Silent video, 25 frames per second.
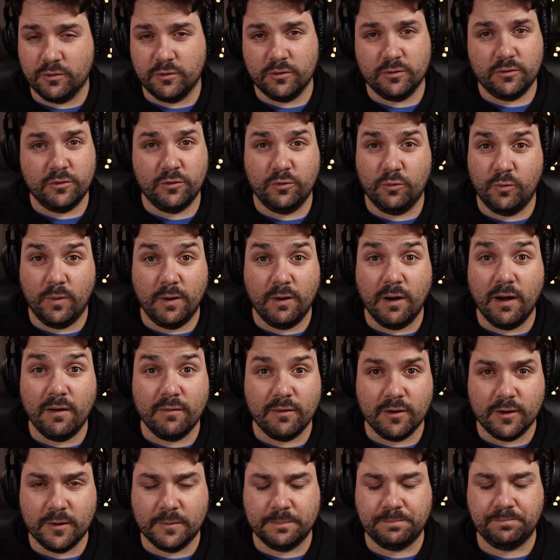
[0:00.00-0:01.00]
or to
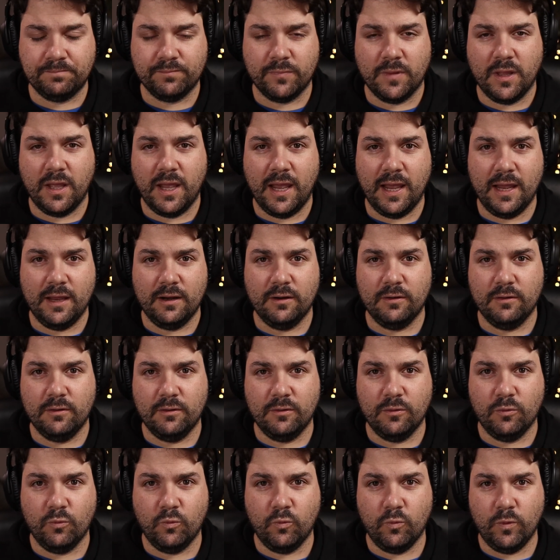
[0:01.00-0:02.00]
wherever, and
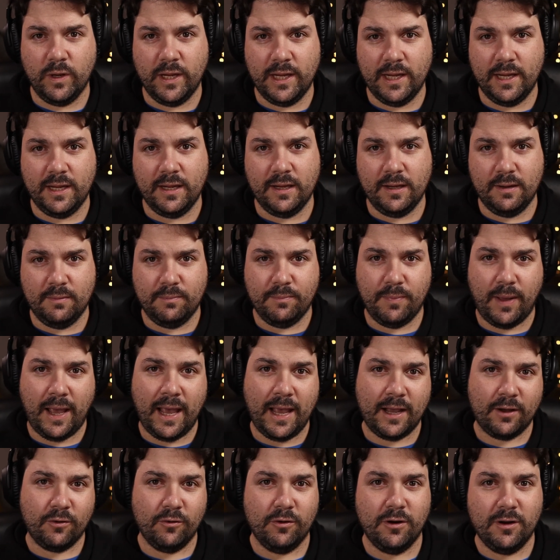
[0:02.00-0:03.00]
we
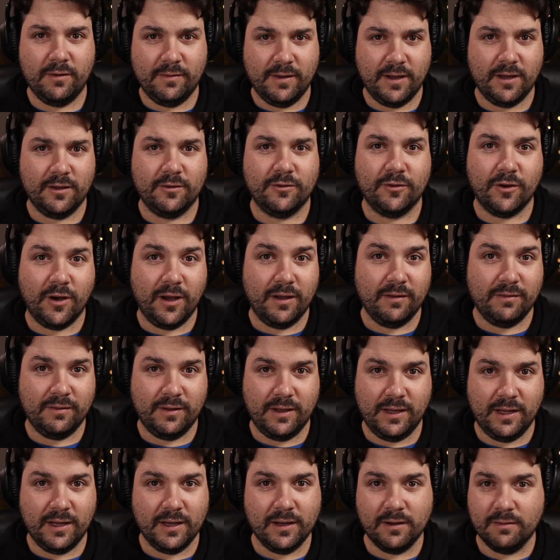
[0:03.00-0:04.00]
pack all of our dive
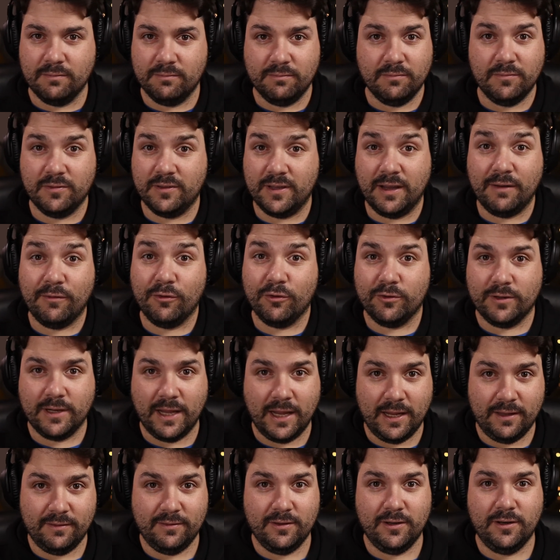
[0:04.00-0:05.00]
gear several
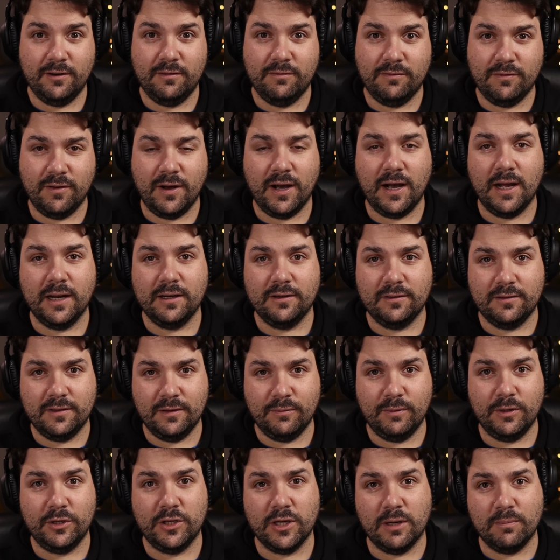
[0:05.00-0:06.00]
days in advance.
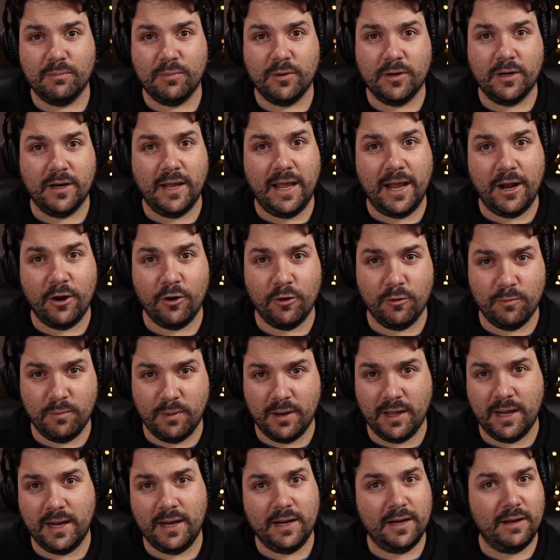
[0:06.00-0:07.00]
Then we jump on an
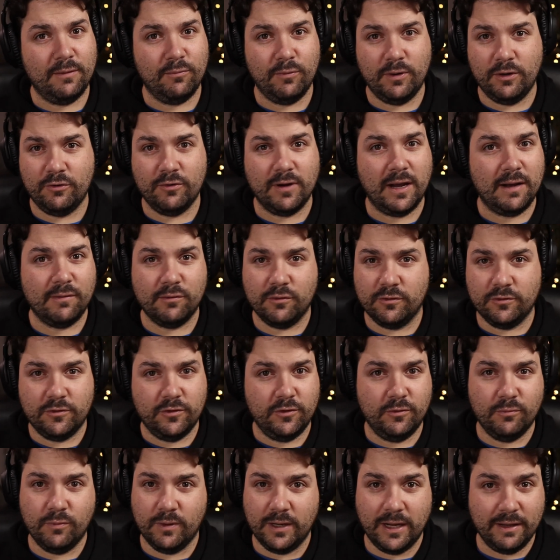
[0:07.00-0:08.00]
aeroplane and we travel
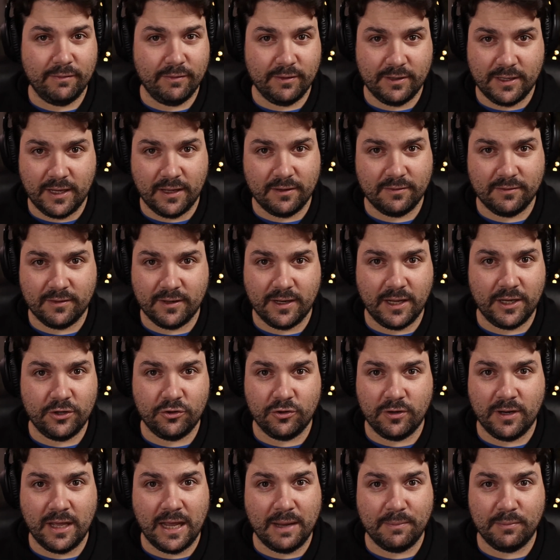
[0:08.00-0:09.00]
to whatever
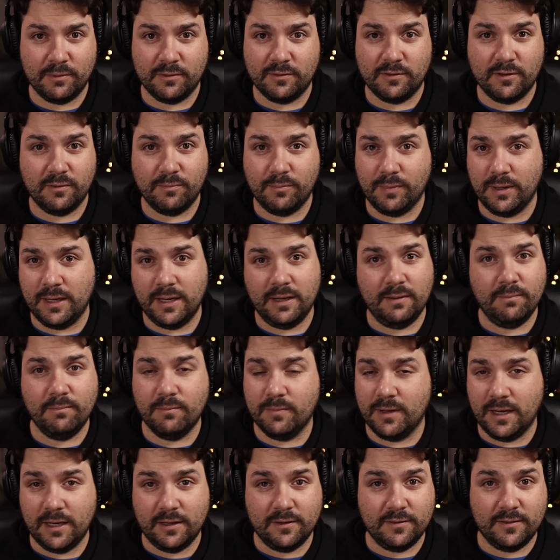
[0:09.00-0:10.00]
destination happens to be,
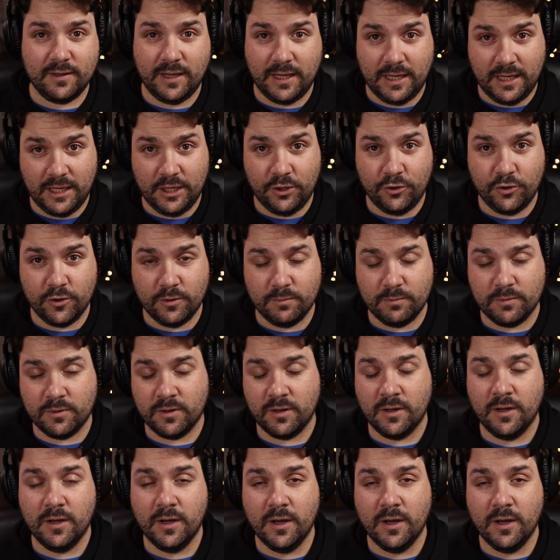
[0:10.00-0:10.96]
let's say Egypt.